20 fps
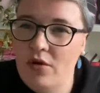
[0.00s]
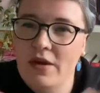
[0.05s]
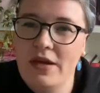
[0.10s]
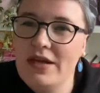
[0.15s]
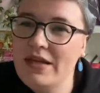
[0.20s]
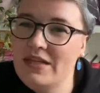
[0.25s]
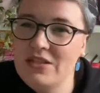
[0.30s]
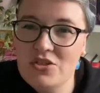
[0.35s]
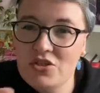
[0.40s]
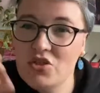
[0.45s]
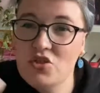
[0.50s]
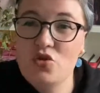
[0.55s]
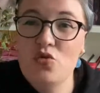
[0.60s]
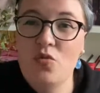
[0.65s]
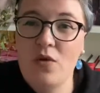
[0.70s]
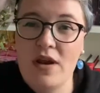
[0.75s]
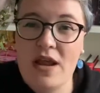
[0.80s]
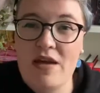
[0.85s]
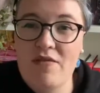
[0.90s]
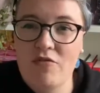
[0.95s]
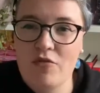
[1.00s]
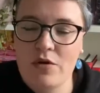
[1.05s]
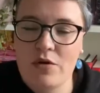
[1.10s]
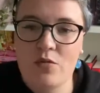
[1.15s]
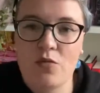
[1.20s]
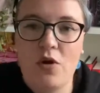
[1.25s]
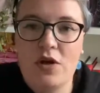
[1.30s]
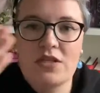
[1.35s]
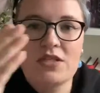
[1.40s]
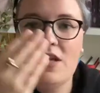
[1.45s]
It can just do whatever it
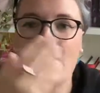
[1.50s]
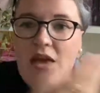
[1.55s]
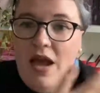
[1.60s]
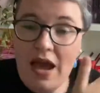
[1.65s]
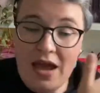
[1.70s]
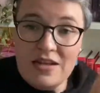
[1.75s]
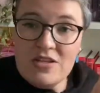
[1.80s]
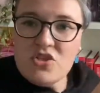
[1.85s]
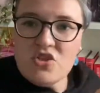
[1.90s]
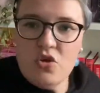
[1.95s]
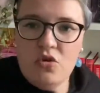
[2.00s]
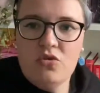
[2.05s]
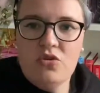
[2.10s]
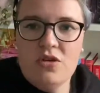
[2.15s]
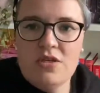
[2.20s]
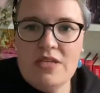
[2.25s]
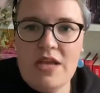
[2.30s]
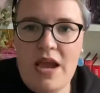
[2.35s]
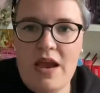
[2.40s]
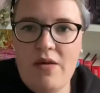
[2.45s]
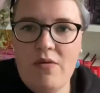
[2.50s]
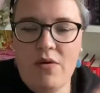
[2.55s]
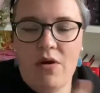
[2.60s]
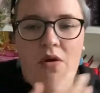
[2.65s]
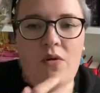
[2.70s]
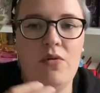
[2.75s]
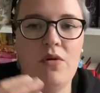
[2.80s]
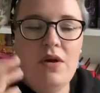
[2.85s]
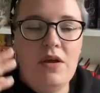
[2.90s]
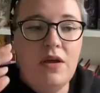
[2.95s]
wants, and so does
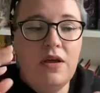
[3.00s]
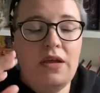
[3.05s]
Harrow.